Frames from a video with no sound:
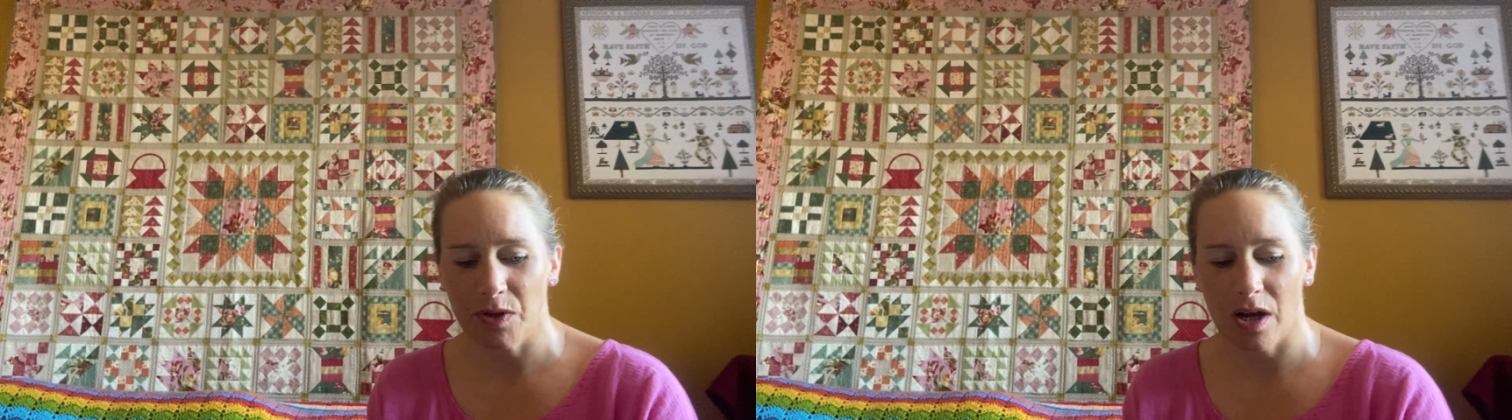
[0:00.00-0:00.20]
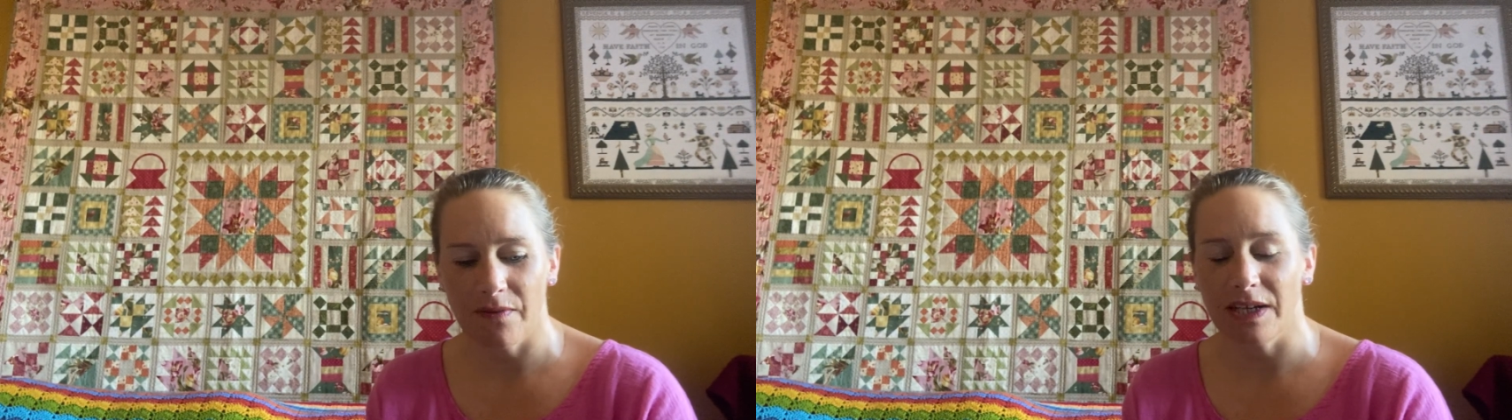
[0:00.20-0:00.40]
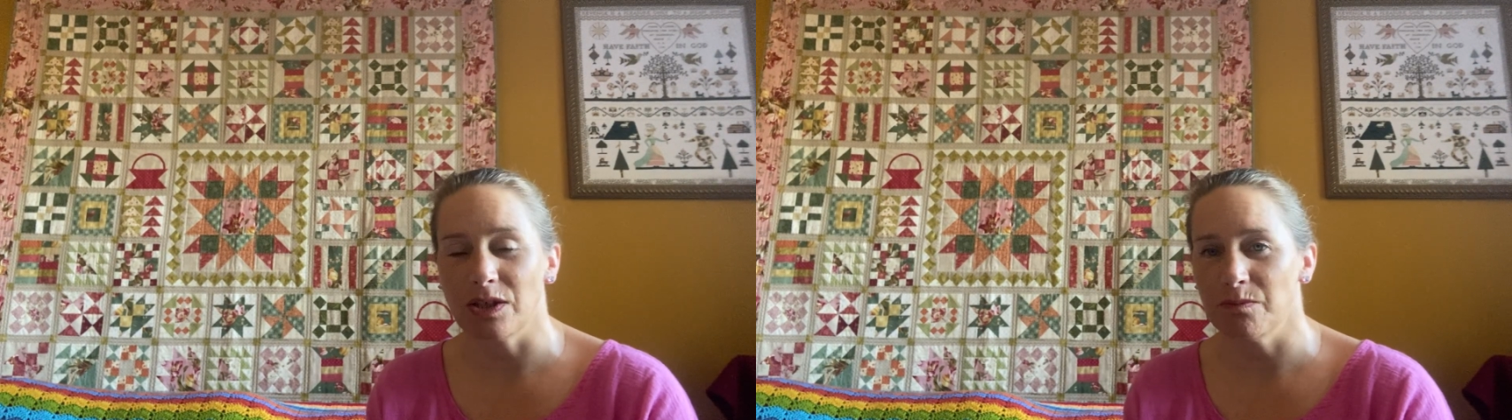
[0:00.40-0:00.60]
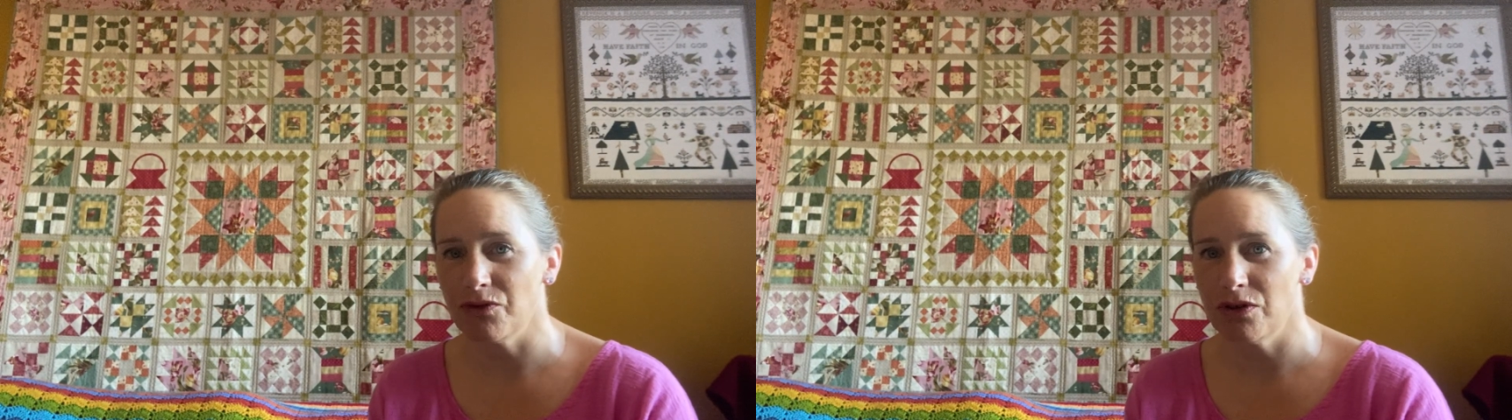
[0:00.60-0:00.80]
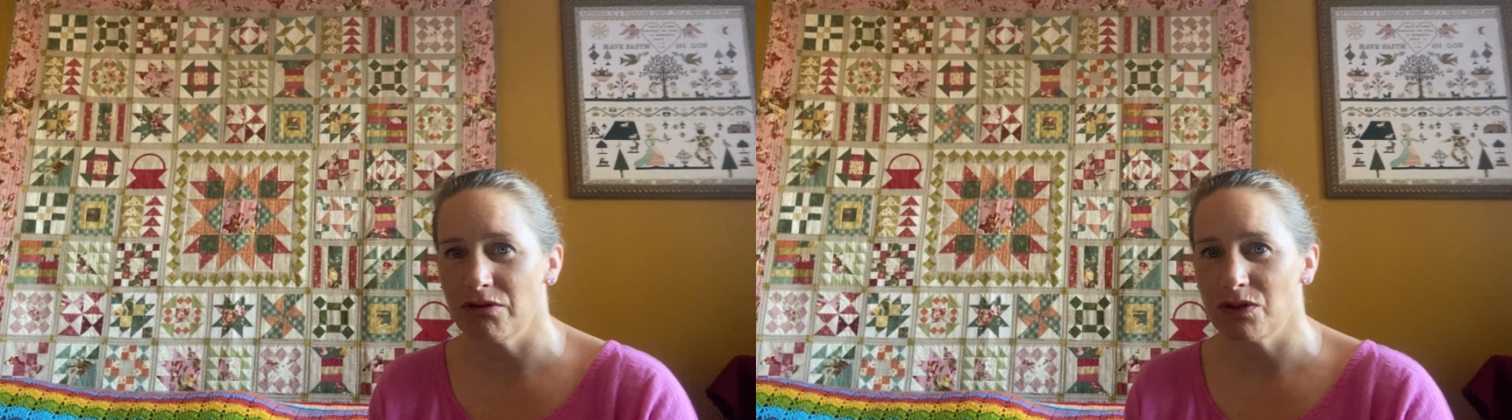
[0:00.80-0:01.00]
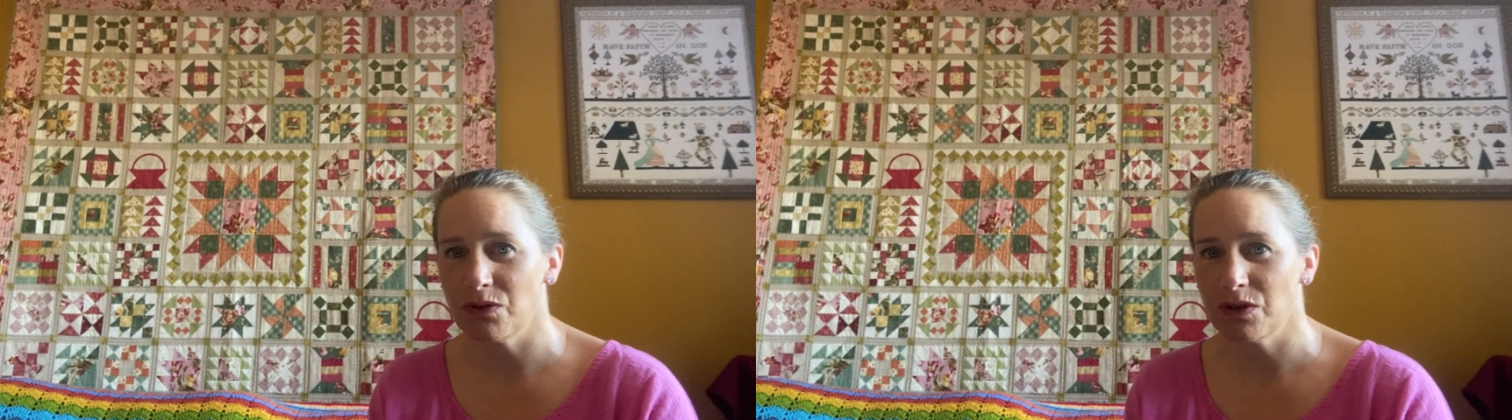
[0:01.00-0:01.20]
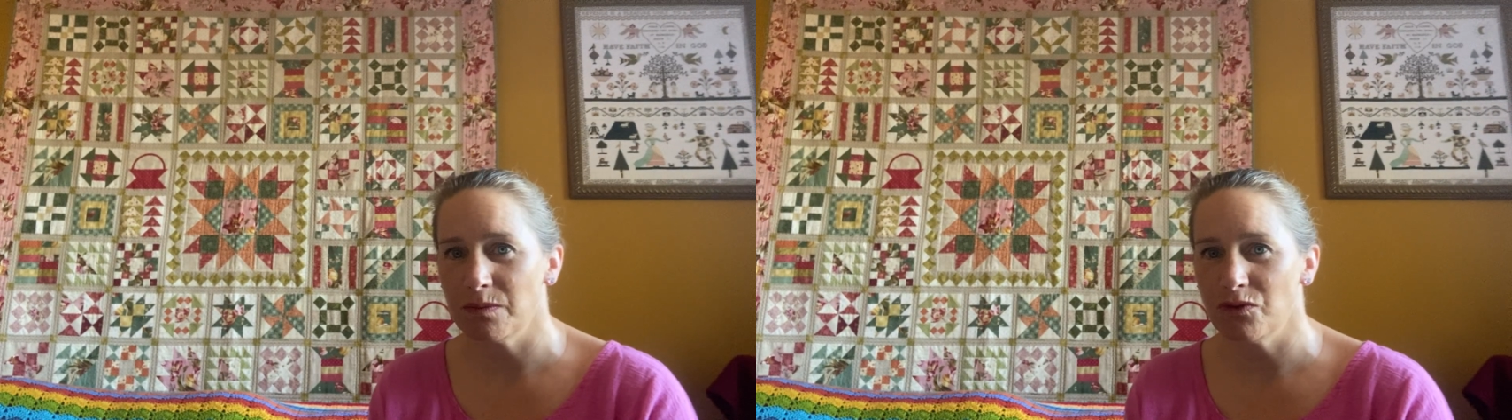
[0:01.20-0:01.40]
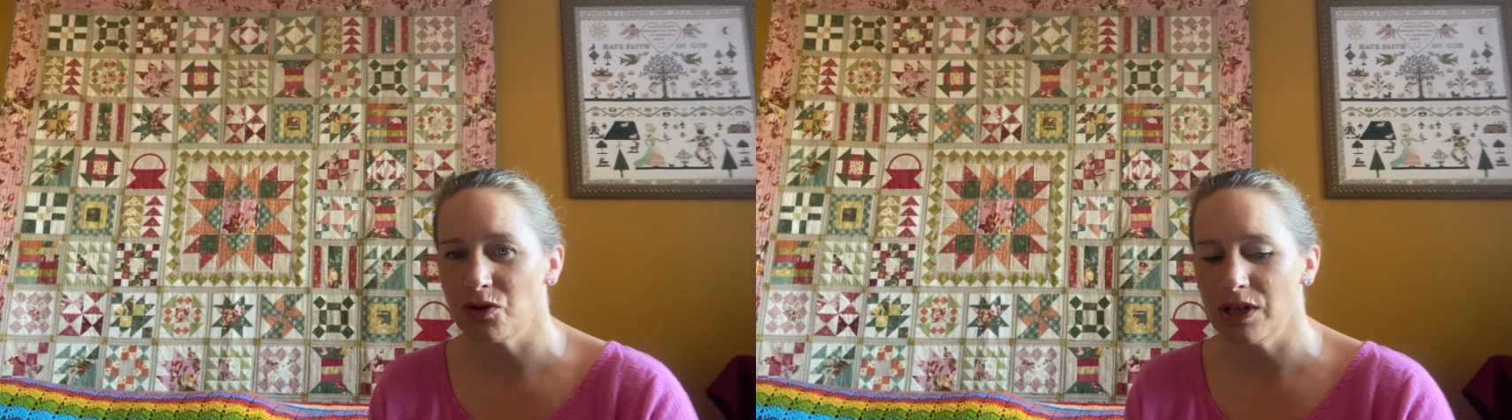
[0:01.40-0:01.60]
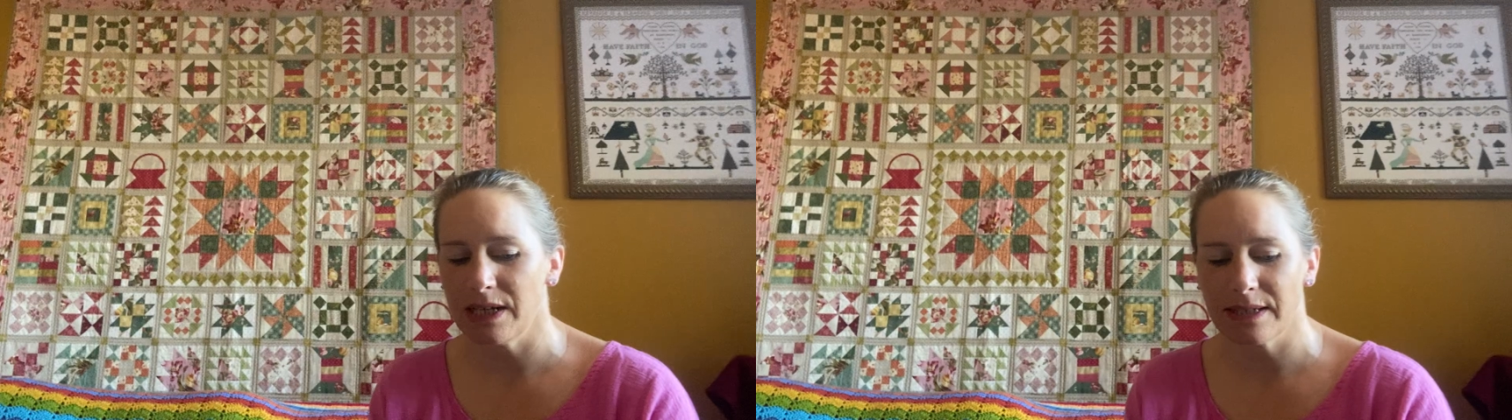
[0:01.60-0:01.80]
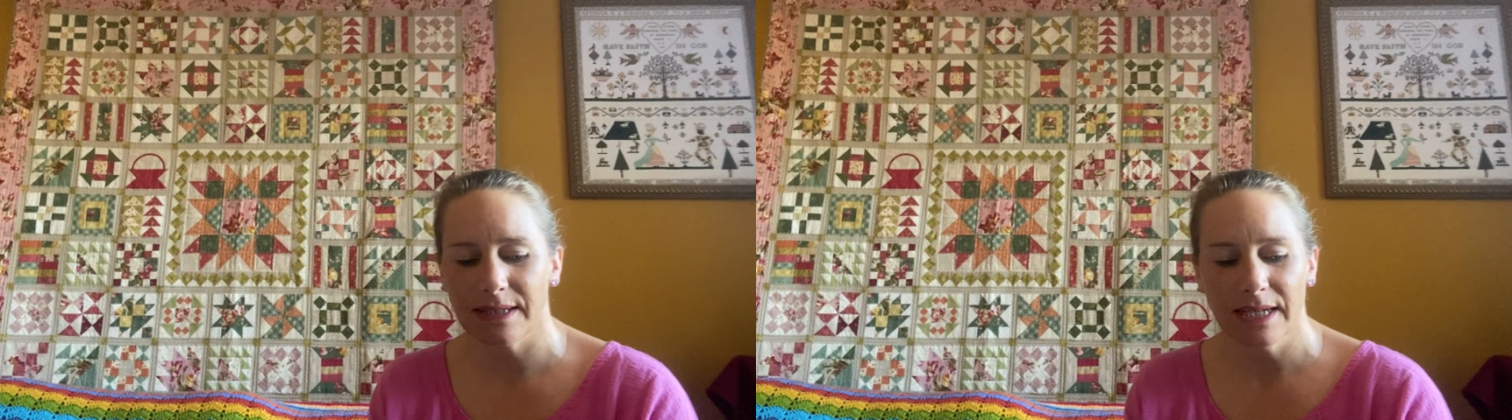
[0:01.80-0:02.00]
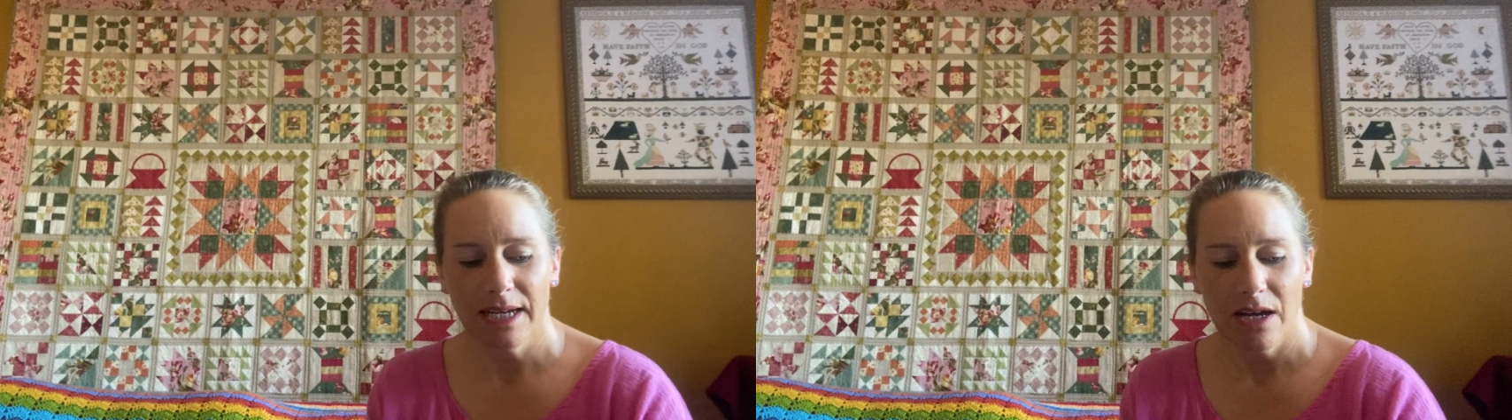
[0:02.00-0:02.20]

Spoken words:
I've had some progress on some projects.